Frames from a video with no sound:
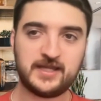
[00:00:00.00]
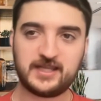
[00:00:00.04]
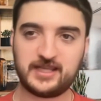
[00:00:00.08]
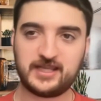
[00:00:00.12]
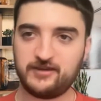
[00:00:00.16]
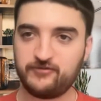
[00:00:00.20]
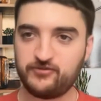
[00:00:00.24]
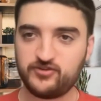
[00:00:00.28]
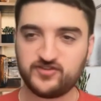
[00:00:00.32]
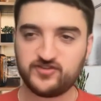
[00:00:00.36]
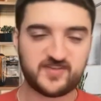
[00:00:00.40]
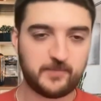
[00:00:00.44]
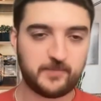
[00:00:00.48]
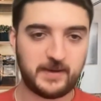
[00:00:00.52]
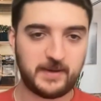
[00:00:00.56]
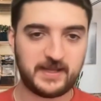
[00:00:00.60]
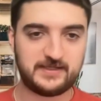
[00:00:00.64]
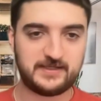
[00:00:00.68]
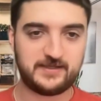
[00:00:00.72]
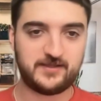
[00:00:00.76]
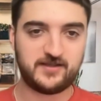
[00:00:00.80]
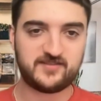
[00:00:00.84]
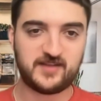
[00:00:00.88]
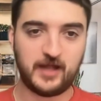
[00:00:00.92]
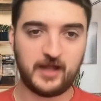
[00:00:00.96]
give you some
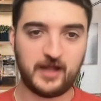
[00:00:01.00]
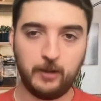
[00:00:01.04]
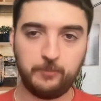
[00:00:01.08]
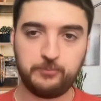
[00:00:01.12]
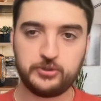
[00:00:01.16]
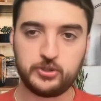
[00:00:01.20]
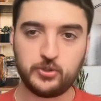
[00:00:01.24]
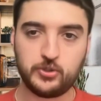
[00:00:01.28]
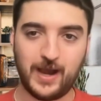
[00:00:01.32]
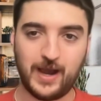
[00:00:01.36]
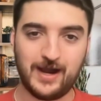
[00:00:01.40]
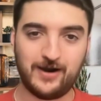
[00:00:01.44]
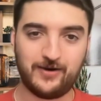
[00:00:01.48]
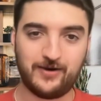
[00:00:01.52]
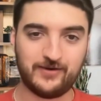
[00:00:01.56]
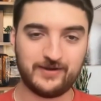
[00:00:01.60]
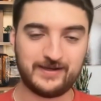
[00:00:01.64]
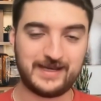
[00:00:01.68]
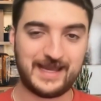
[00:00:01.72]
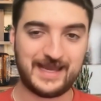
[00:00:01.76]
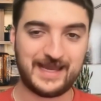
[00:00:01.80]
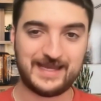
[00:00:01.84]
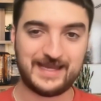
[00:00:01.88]
ideas, help you out in